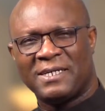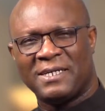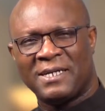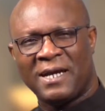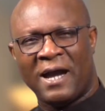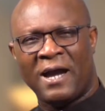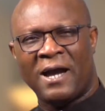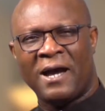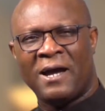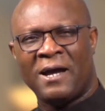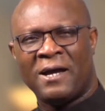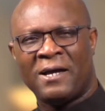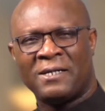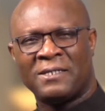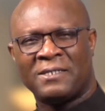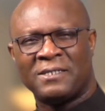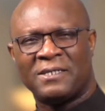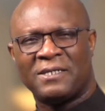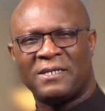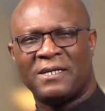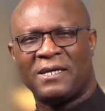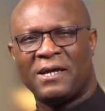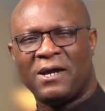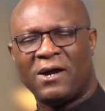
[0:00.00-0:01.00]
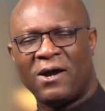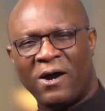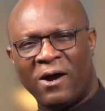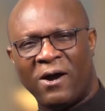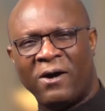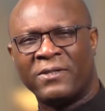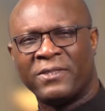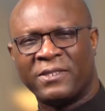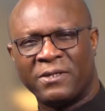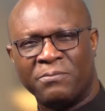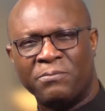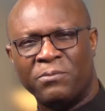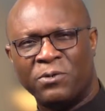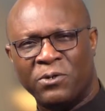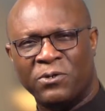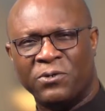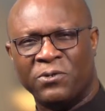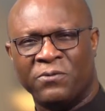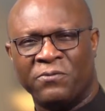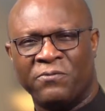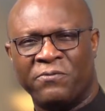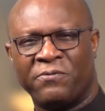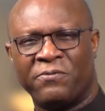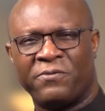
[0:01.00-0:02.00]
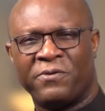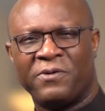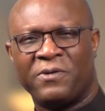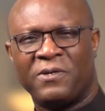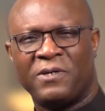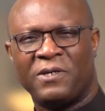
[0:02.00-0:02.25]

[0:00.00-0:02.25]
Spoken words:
God on the move,